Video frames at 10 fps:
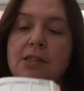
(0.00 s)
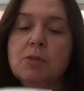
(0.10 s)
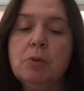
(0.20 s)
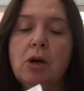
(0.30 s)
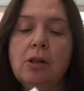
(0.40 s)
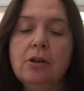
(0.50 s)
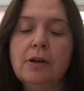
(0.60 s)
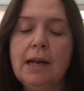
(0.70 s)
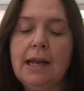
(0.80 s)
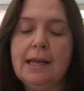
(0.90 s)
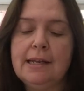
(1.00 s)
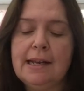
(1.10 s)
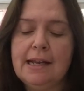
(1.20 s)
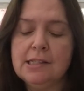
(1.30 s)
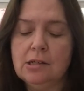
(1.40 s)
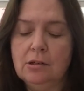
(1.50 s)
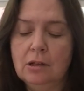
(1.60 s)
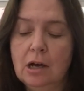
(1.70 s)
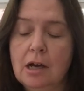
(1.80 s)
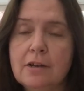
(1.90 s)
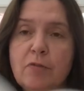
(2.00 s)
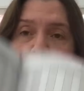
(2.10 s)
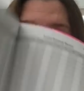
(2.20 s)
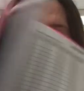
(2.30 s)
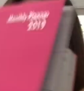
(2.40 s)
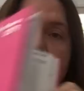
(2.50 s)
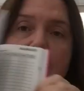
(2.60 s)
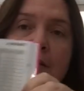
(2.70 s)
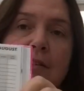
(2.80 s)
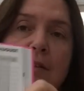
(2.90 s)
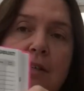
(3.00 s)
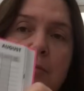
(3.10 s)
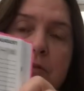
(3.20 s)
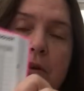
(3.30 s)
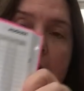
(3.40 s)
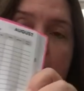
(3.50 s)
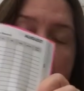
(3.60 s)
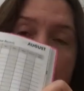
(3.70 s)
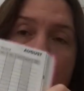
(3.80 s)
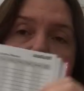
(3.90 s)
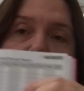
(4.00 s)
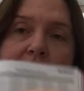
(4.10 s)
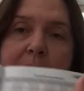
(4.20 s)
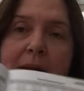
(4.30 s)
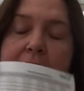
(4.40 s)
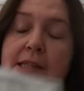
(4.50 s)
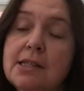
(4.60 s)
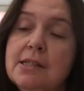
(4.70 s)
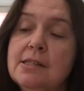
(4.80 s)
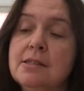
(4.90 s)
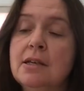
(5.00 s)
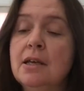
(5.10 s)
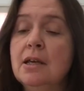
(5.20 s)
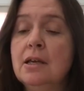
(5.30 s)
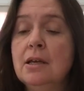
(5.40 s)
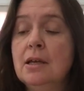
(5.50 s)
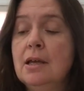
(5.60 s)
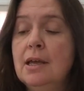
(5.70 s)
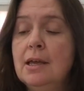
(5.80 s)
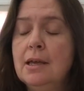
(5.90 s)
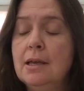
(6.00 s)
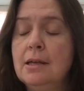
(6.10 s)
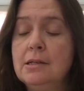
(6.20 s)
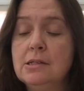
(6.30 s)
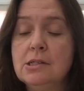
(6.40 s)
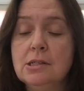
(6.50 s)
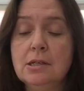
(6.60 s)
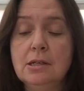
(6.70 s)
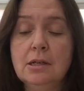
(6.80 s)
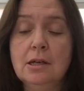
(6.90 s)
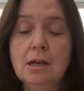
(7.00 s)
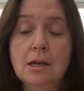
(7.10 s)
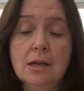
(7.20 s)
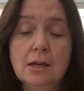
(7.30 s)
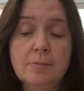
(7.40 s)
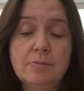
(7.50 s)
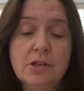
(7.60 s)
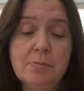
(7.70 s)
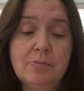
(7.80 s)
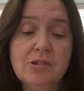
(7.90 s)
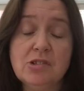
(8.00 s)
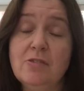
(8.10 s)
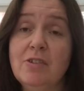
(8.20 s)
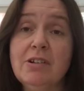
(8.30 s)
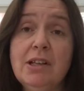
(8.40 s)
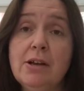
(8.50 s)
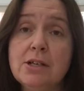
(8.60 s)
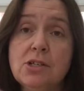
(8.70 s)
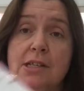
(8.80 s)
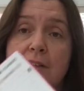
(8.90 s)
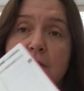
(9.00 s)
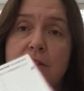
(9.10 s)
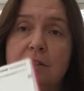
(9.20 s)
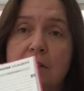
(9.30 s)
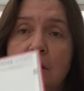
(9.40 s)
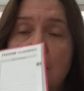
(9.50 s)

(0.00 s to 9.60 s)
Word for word: smaller and it has a lot of pages to keep track of expenses and um, there's a very large section